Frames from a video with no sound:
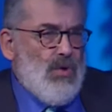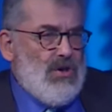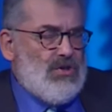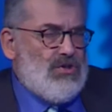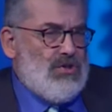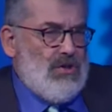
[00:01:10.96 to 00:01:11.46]

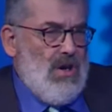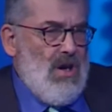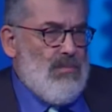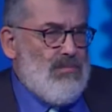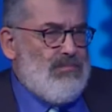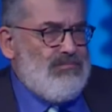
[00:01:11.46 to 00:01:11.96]
which
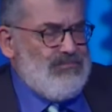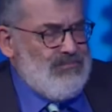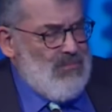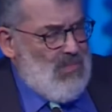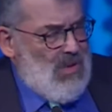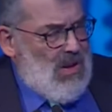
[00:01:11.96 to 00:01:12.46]

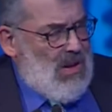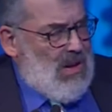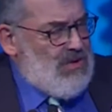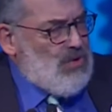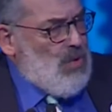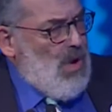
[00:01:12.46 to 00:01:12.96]

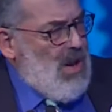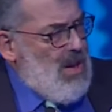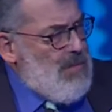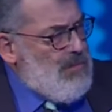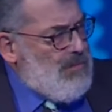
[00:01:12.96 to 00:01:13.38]
is quite